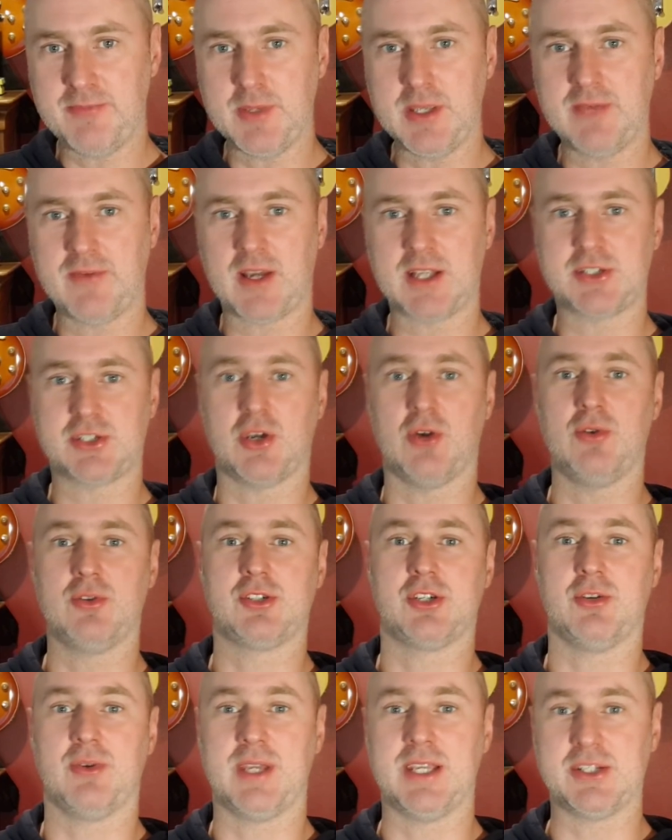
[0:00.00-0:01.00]
me if I told
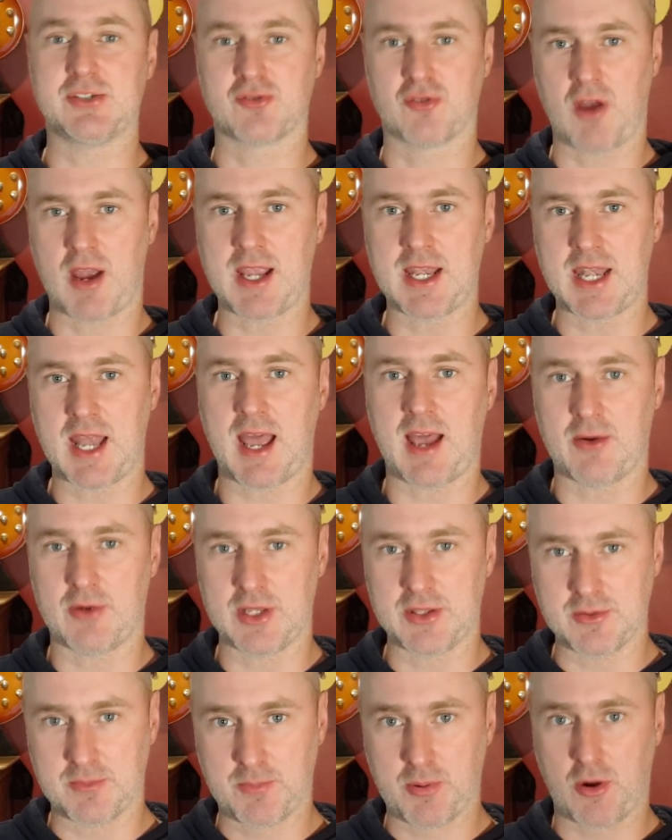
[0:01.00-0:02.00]
you he's right now
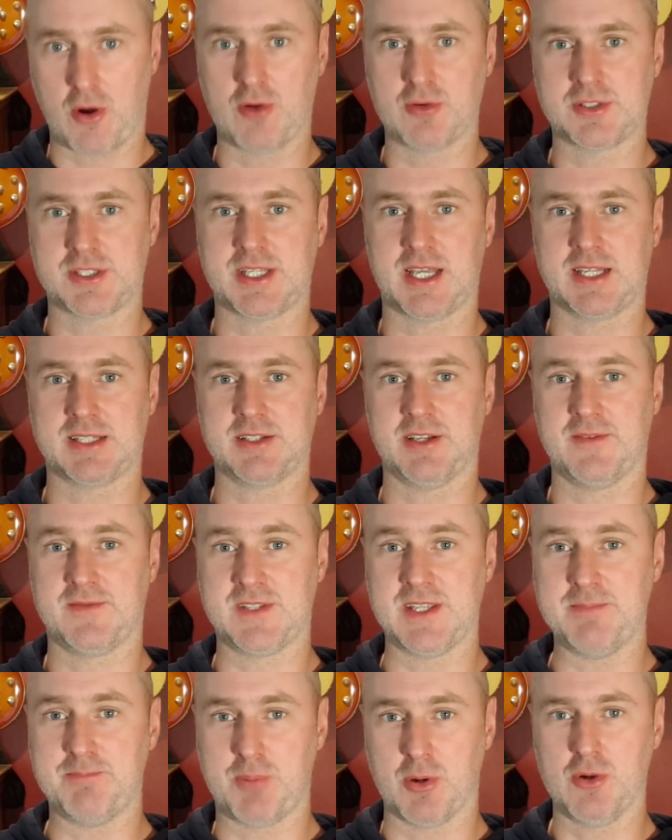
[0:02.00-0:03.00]
in the process of
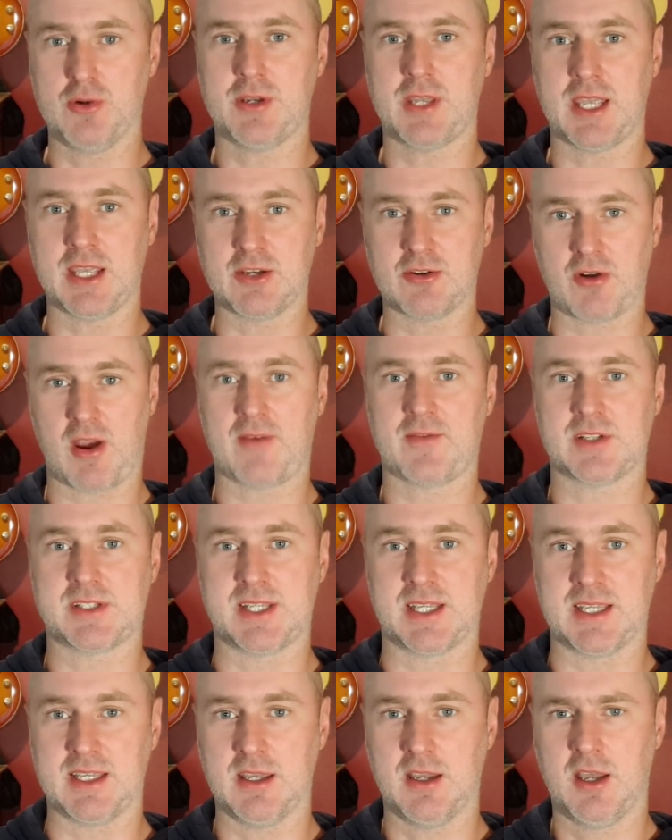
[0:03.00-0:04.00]
debunking
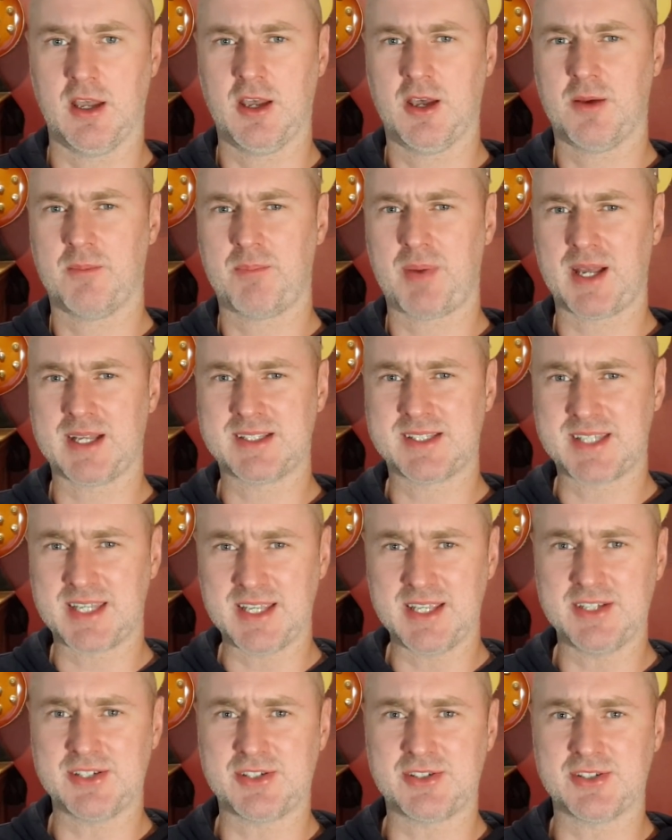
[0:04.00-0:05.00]
gravity by
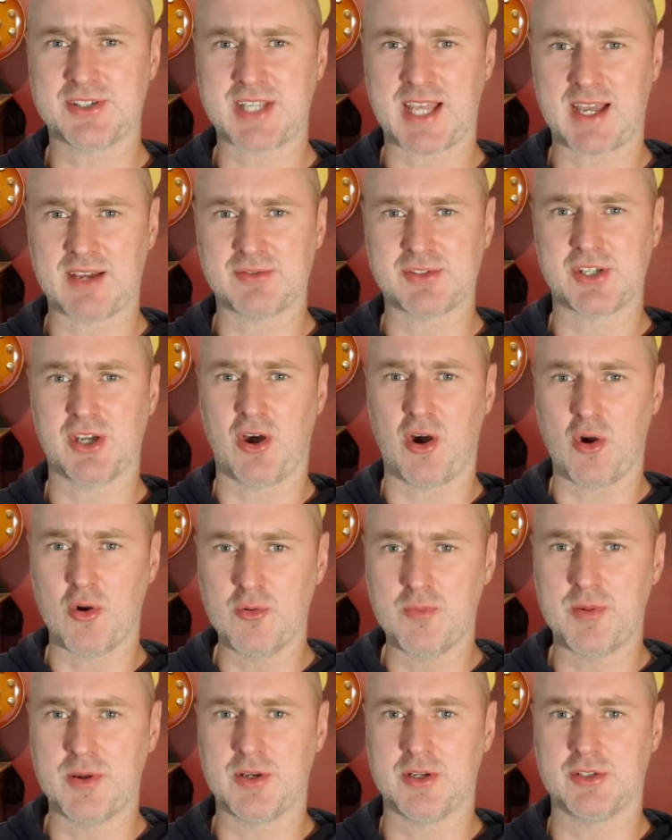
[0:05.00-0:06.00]
teaching us how to
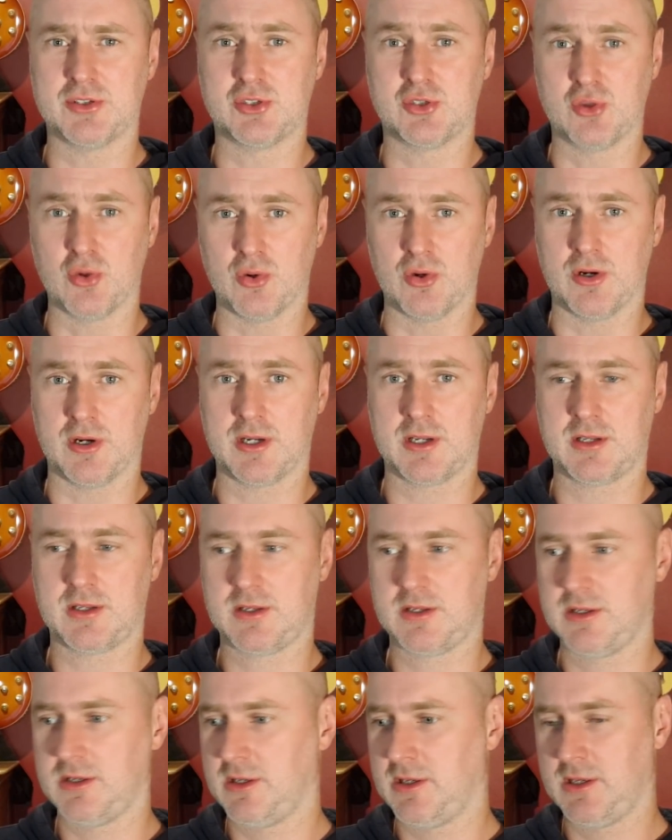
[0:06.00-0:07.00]
open a door?
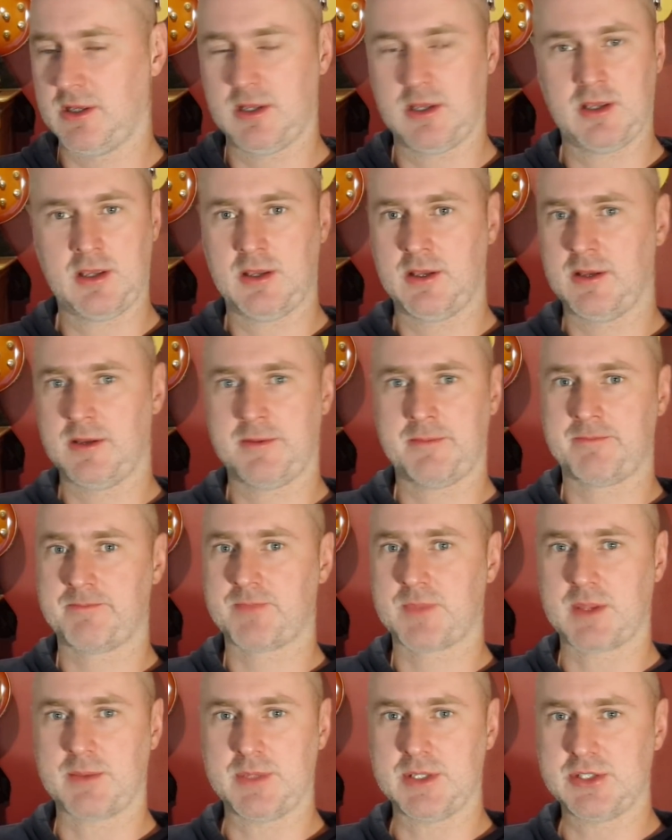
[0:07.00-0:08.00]

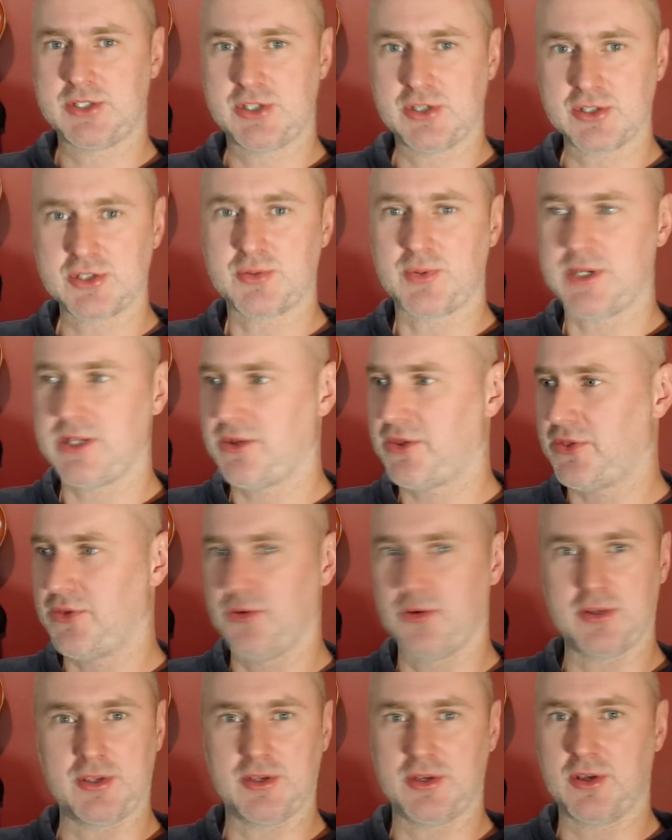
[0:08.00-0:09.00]
I mean, just when you
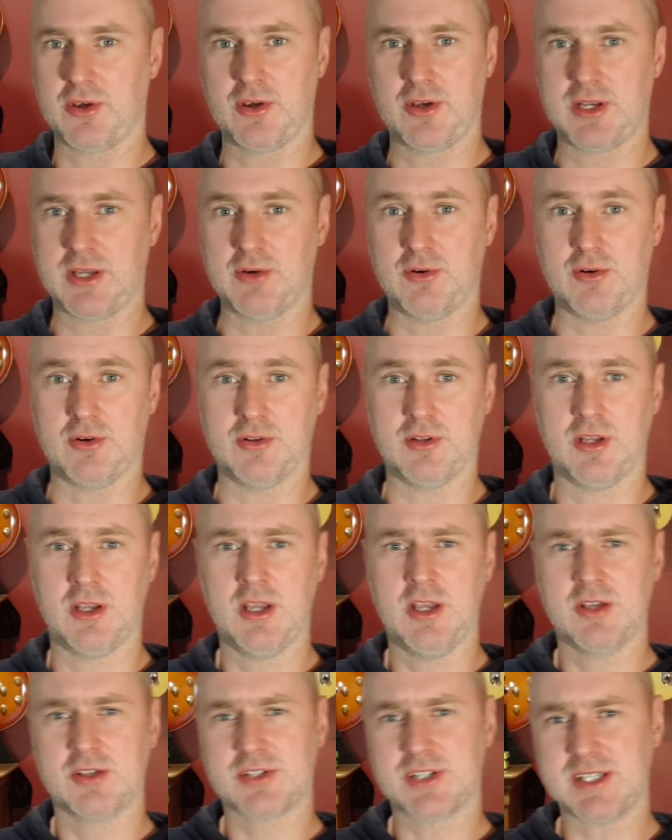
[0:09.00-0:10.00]
thought you'd heard it all.
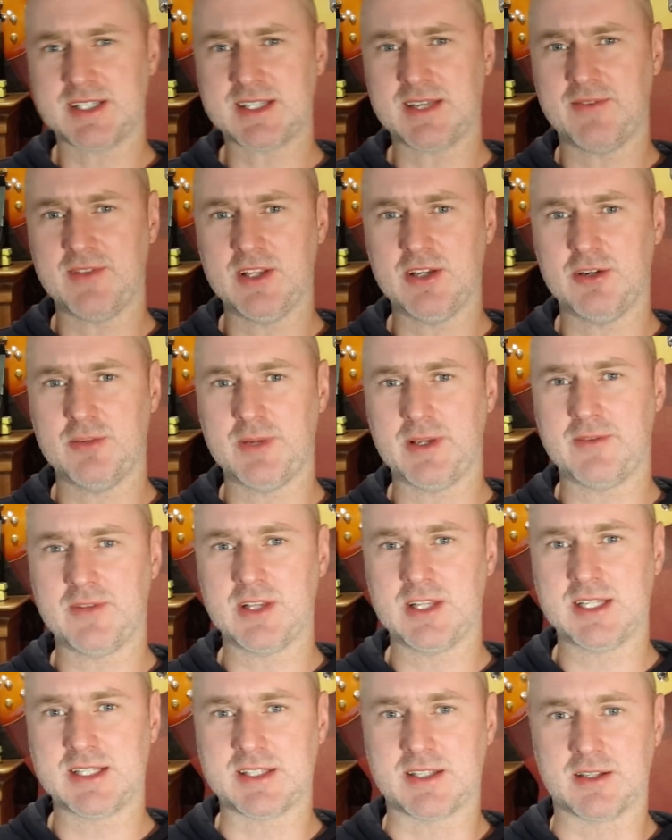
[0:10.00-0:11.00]
So let's have a little bit of a
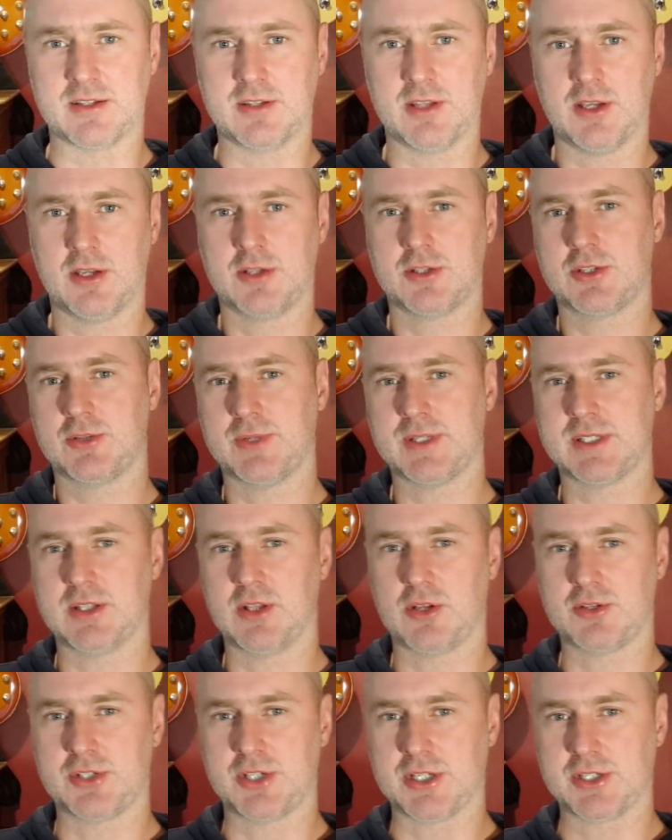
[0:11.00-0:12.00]
listen to his
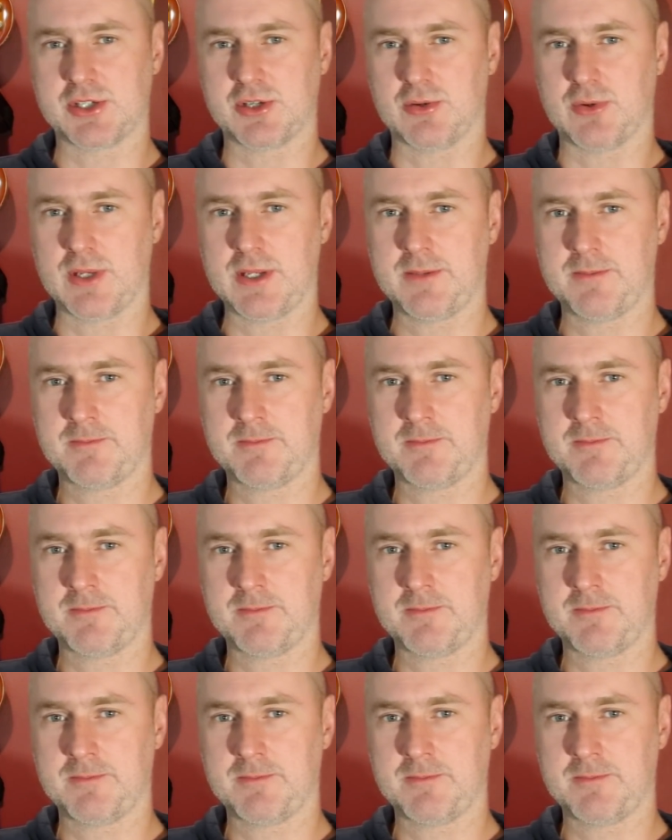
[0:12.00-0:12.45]
logic, shall we?